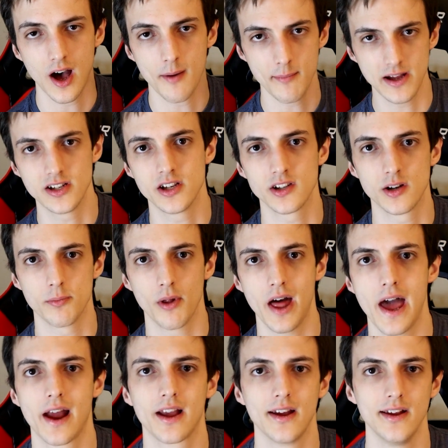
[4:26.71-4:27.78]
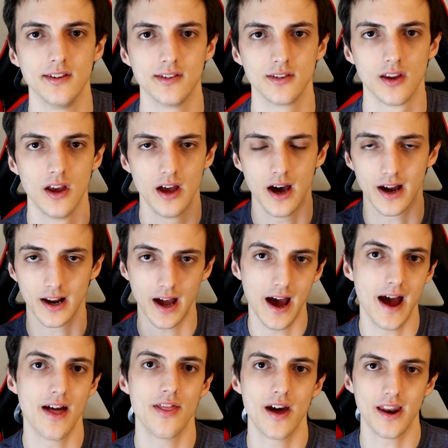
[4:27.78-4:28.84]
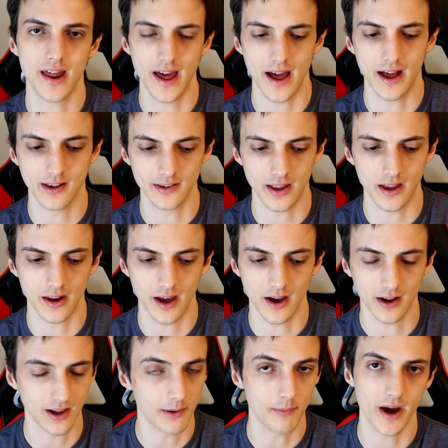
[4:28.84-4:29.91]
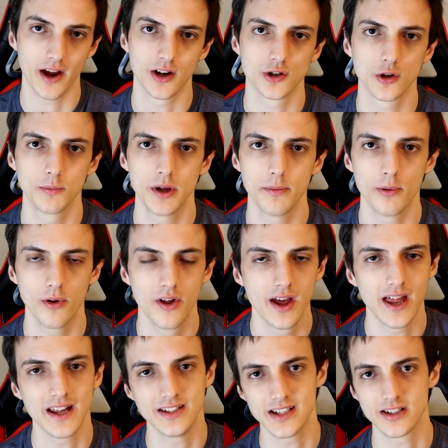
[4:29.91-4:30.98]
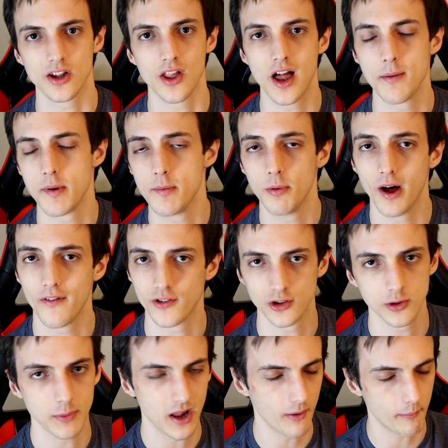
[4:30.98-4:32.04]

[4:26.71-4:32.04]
Manchester Black is a guy that can mind control people, and he sets a lot of people after Superman.